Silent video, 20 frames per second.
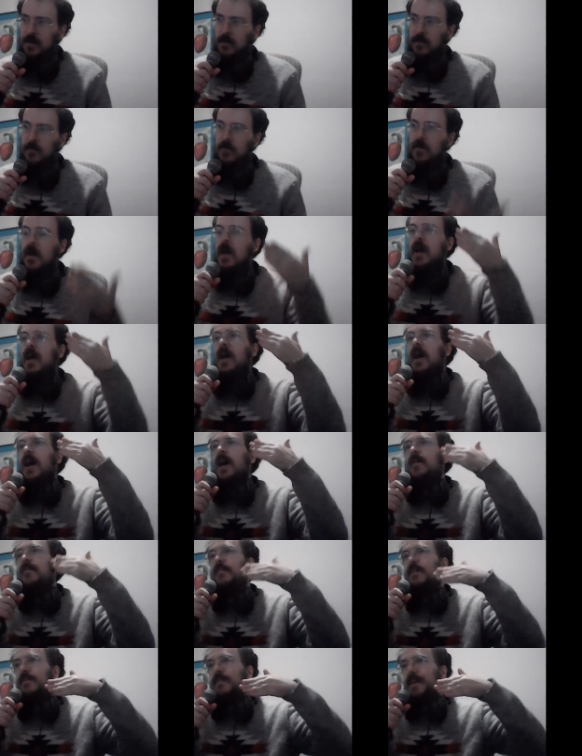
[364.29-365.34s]
and then that
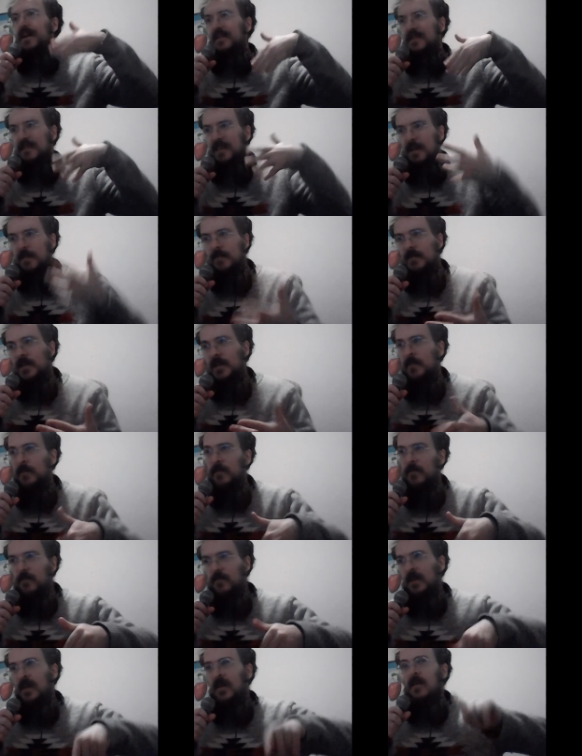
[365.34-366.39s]
same type of thing
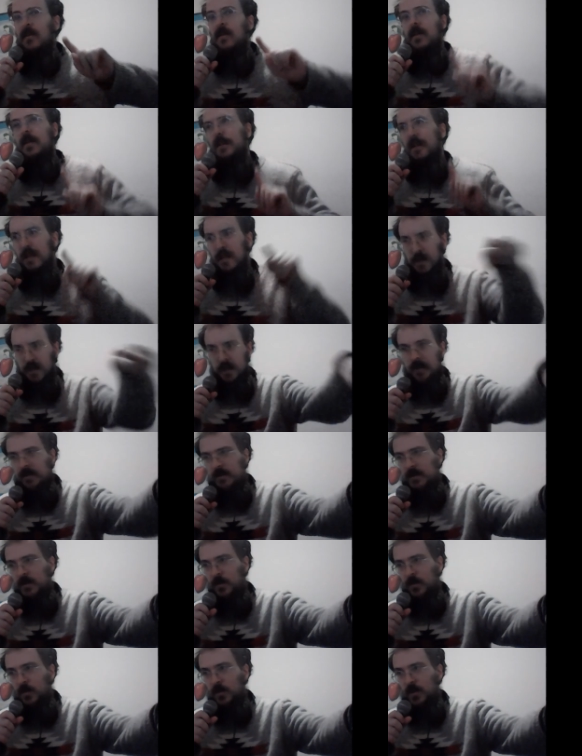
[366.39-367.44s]
leading somewhere
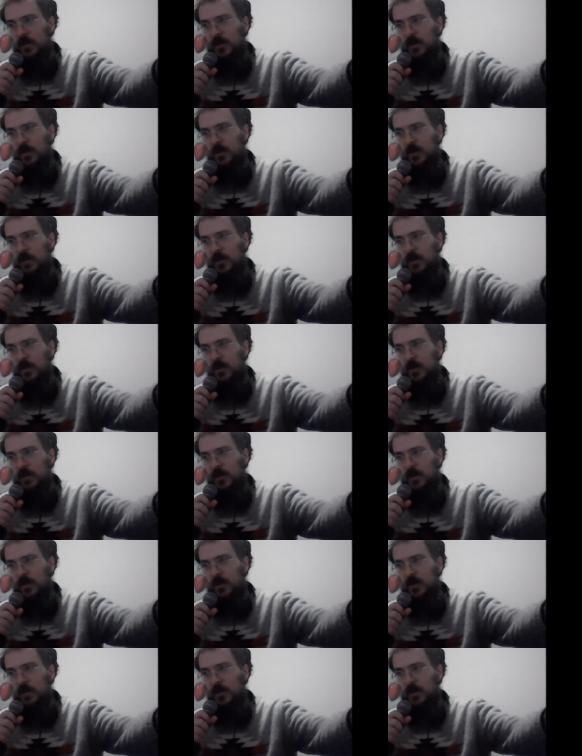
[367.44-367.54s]
else.